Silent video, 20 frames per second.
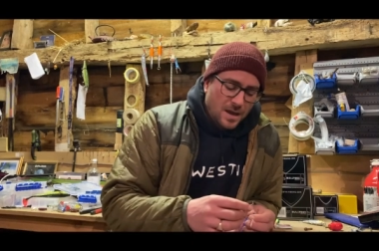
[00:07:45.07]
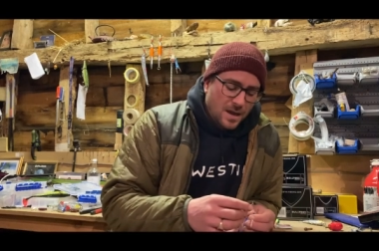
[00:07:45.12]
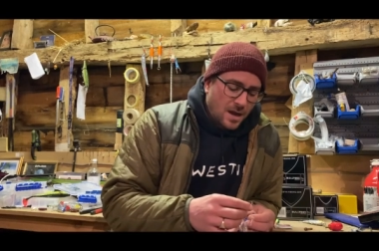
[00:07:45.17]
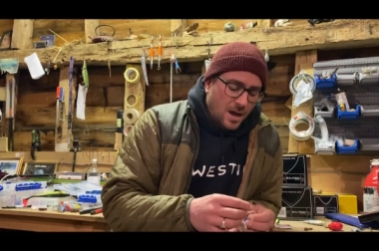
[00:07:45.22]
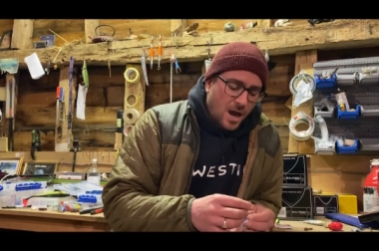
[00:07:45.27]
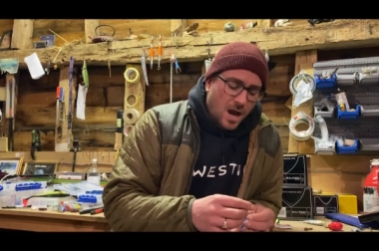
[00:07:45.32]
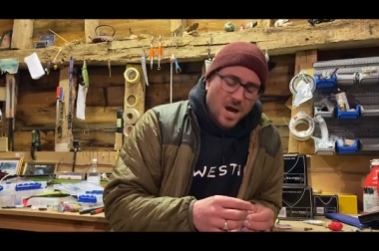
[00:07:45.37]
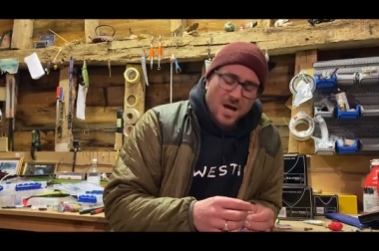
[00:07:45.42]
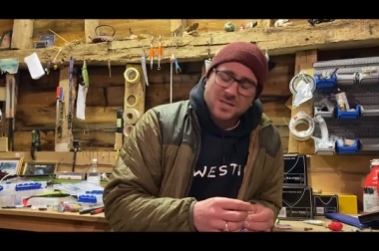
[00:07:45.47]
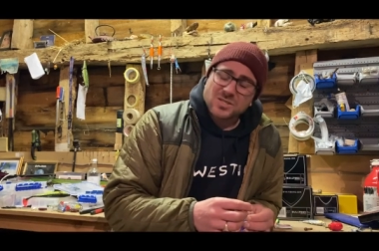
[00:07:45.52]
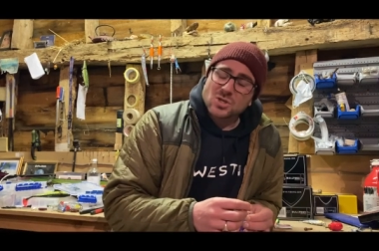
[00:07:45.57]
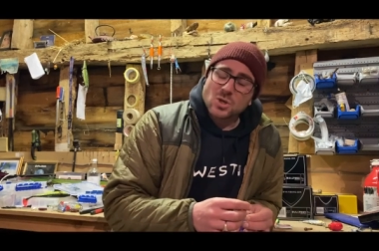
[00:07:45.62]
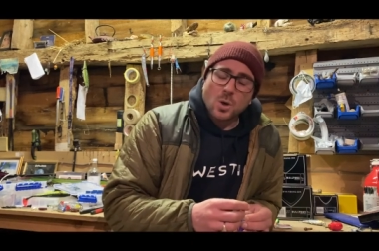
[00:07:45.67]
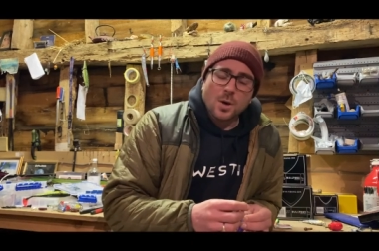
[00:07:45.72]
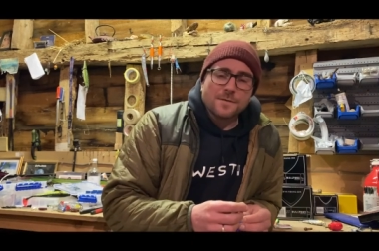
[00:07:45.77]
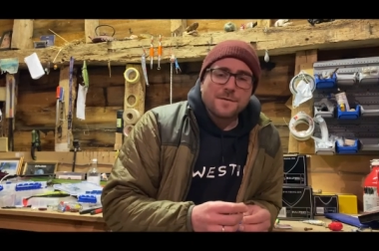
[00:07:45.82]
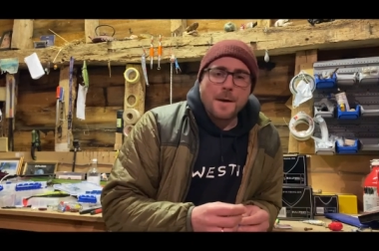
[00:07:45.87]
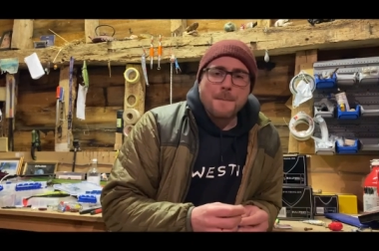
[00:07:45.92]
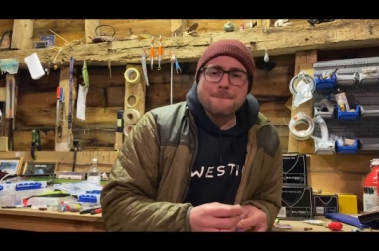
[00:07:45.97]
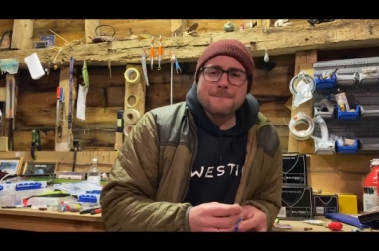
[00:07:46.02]
at sort
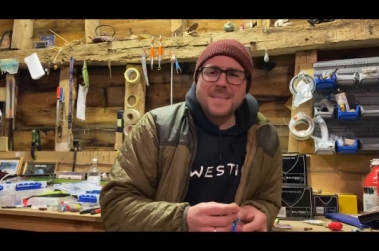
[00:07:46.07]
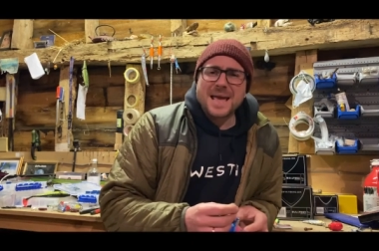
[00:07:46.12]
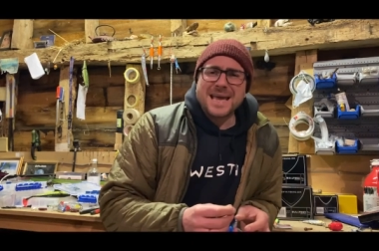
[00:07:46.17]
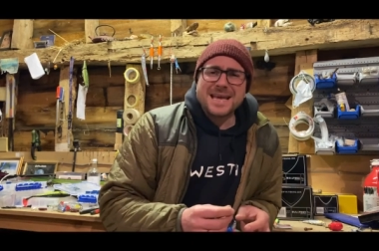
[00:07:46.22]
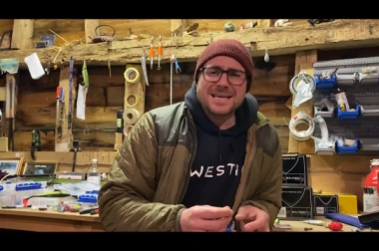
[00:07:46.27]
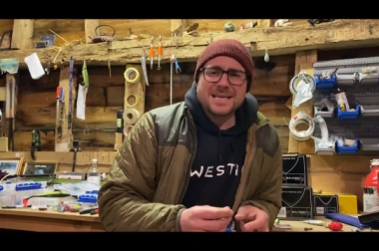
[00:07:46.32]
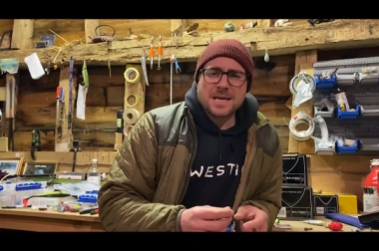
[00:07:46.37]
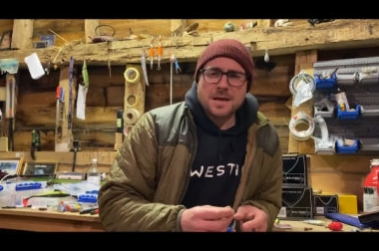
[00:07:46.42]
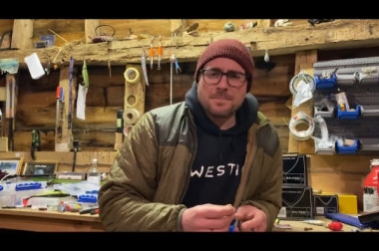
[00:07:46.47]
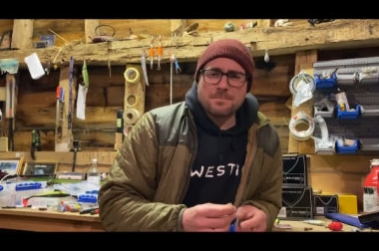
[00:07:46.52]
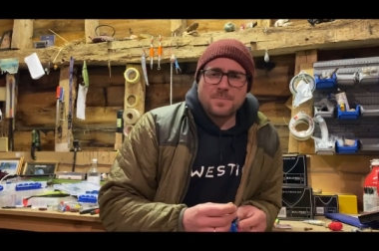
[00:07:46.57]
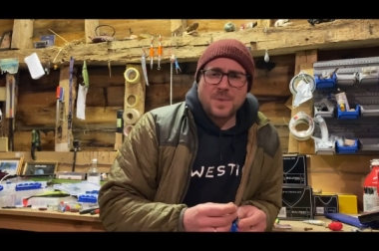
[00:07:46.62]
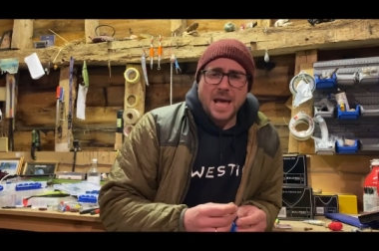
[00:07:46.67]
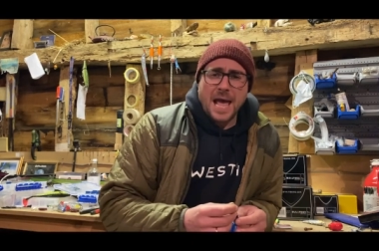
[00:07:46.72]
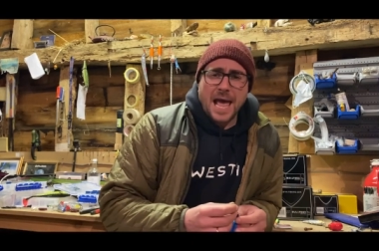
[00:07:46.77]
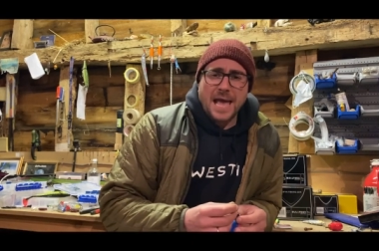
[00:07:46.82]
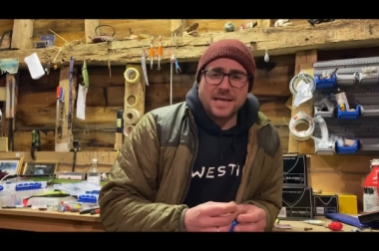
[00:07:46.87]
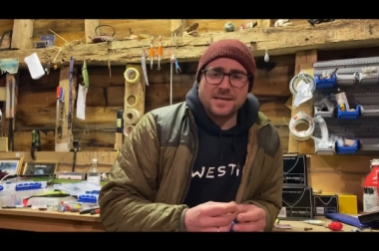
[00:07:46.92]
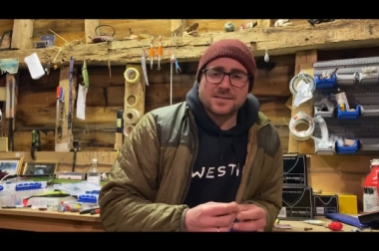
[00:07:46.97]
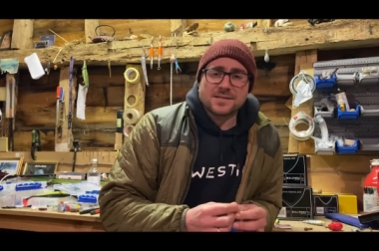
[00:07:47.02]
of a medium
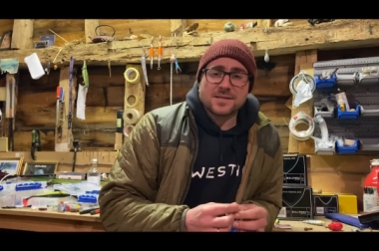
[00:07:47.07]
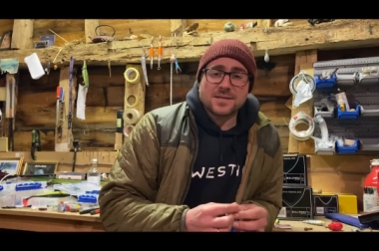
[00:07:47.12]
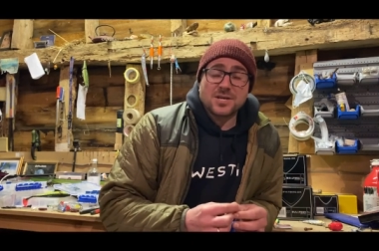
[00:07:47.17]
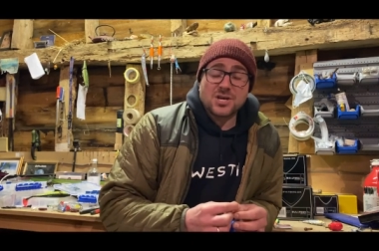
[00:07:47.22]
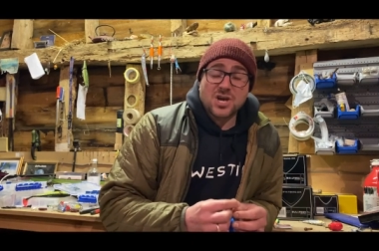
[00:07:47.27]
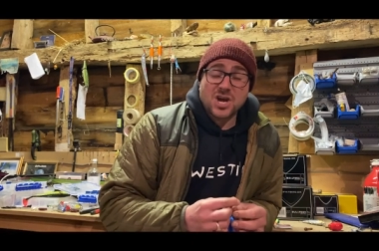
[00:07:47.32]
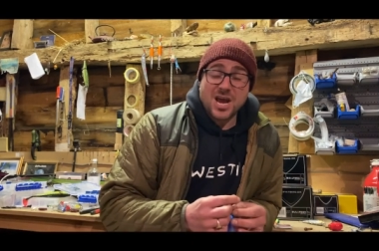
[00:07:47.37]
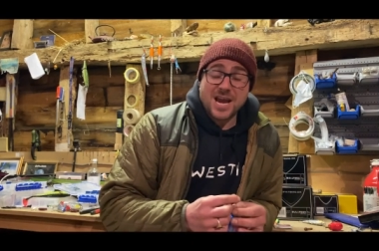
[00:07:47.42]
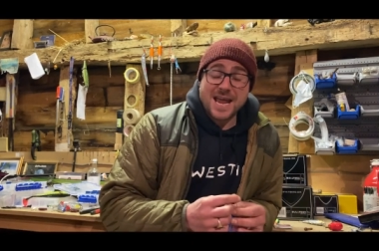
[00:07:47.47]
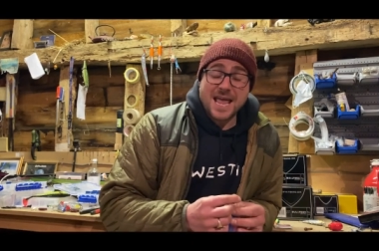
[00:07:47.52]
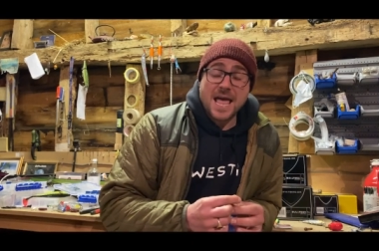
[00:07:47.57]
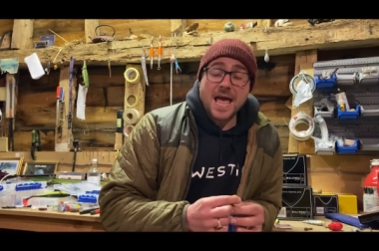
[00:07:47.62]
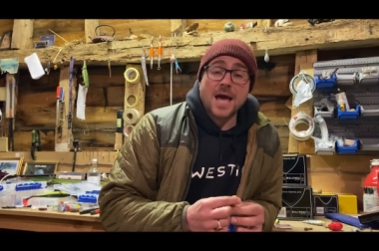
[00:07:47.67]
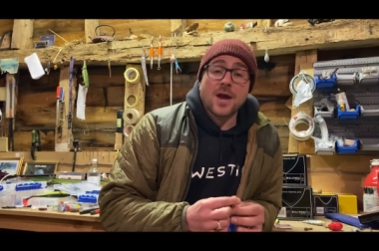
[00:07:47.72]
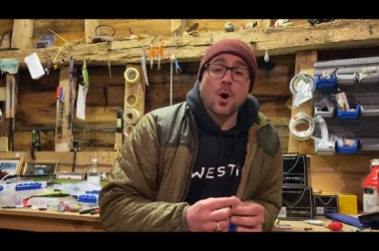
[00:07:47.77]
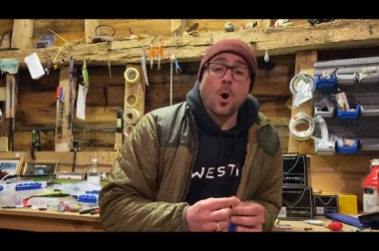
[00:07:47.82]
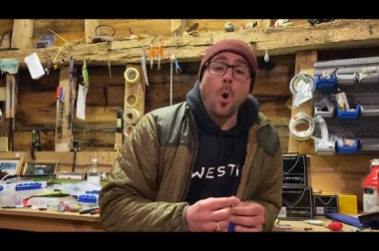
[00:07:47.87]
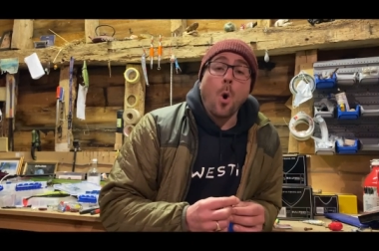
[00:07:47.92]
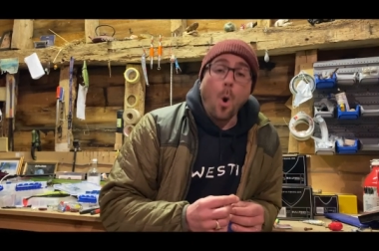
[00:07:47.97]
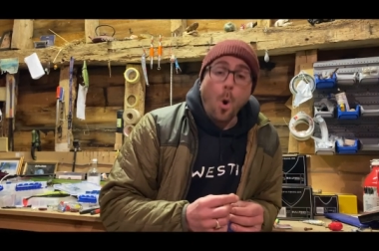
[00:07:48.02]
pace, you're going to get
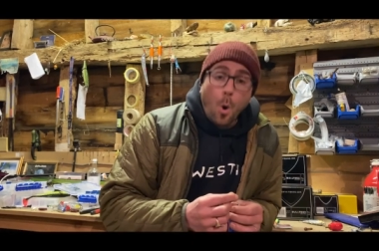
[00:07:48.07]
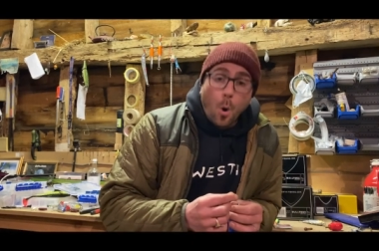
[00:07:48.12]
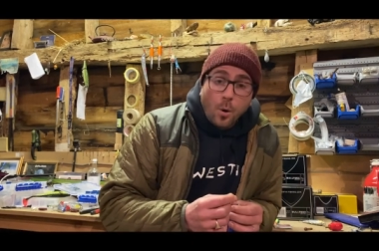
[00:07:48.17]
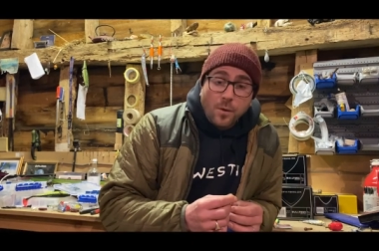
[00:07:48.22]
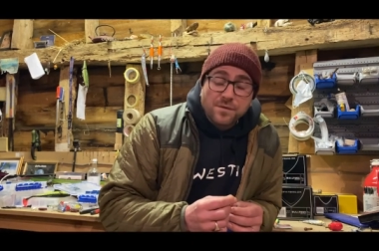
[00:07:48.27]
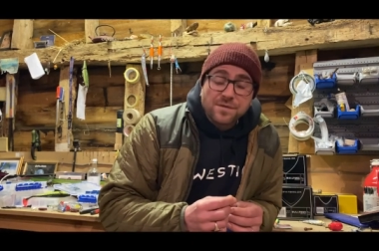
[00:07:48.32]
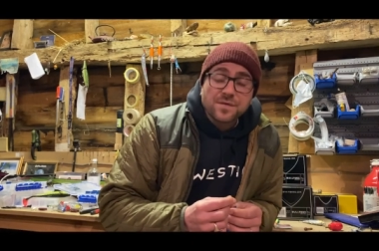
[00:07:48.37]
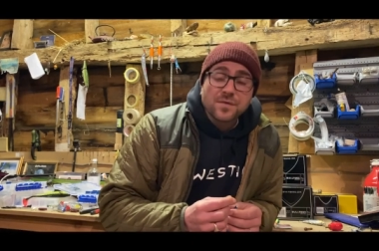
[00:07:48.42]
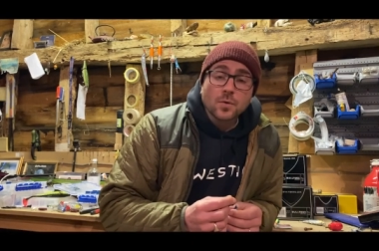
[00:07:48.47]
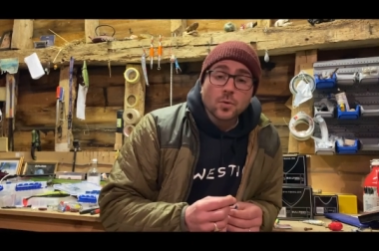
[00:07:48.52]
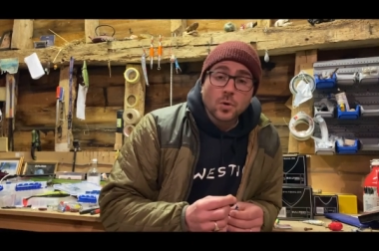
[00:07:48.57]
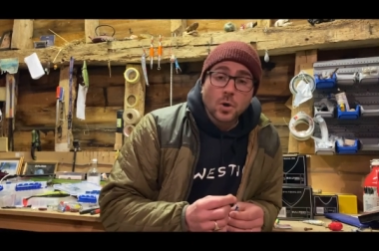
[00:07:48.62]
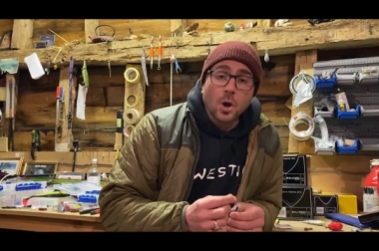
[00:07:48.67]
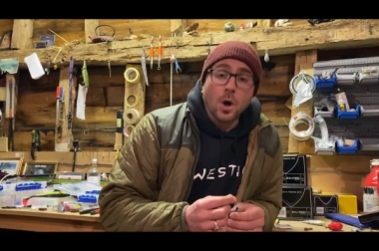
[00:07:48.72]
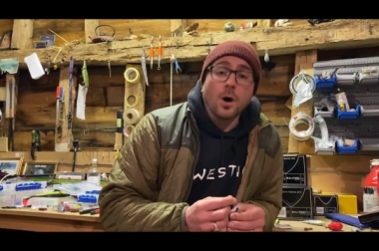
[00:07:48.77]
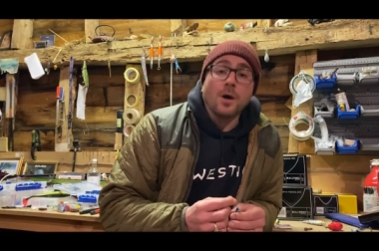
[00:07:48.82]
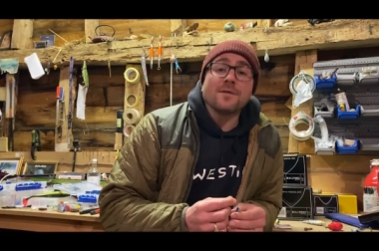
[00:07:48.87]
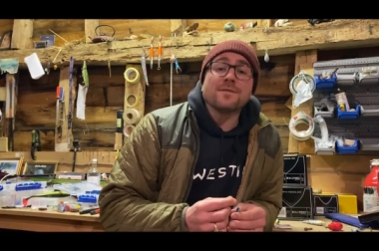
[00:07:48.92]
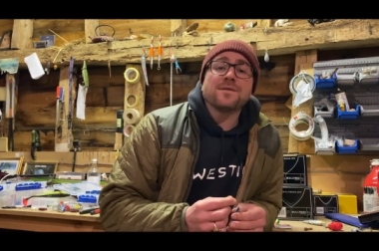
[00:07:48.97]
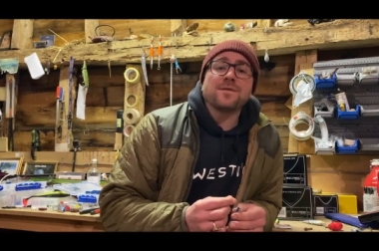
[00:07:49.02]
an awful
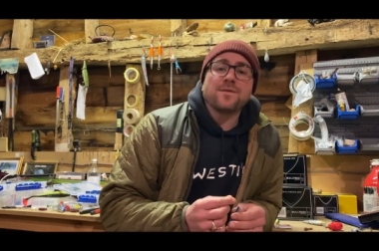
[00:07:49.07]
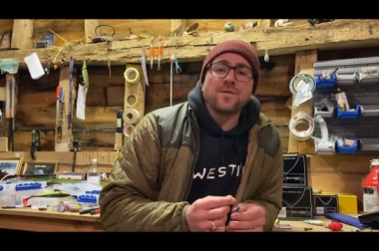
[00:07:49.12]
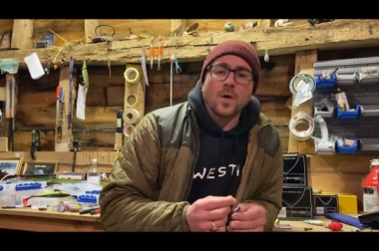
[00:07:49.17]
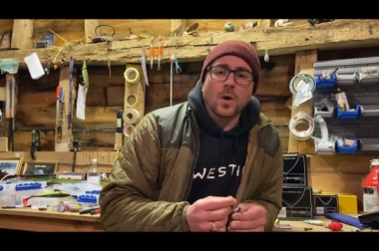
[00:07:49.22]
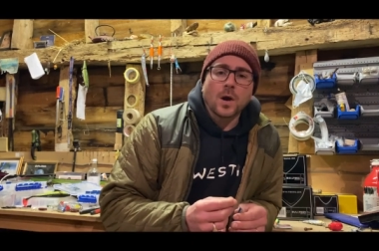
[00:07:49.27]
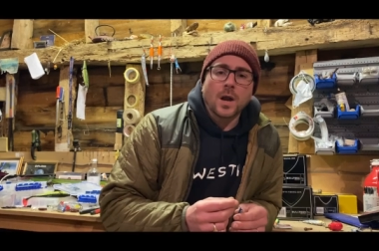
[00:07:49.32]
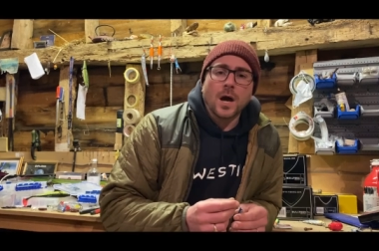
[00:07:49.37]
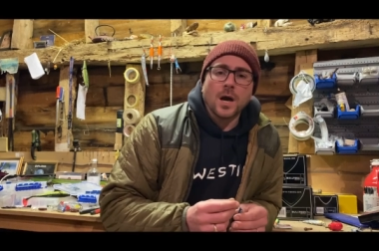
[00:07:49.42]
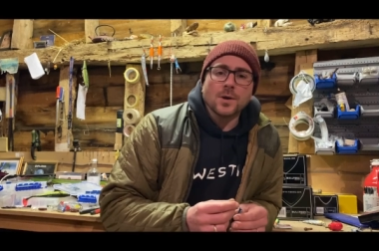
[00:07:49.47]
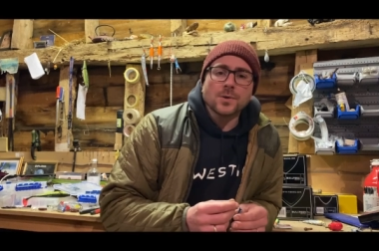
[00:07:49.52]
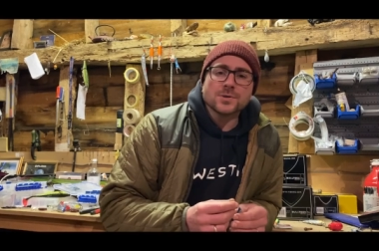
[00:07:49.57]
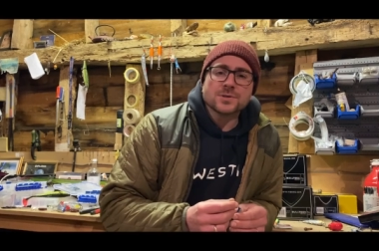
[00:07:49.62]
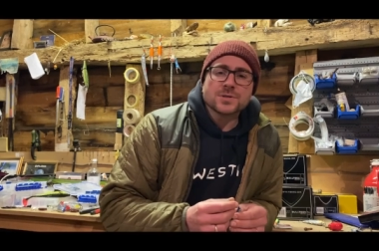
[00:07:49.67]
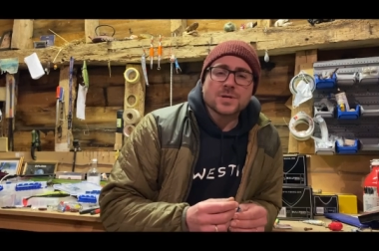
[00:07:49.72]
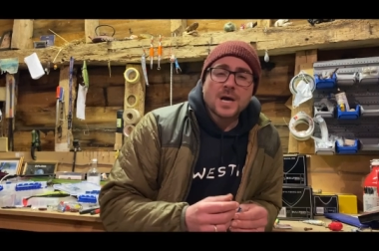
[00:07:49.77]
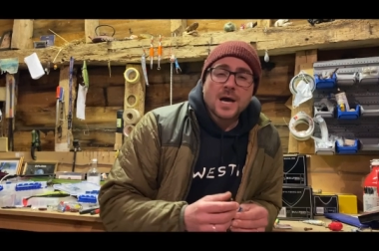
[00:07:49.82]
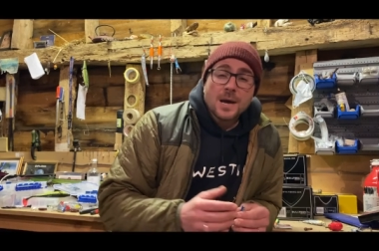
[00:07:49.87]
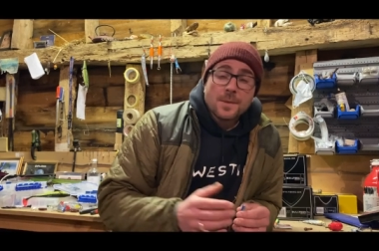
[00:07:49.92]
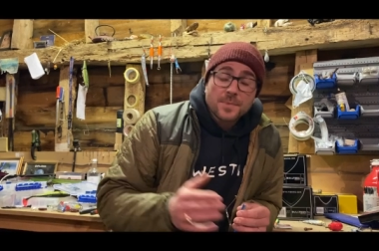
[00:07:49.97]
lot of follows,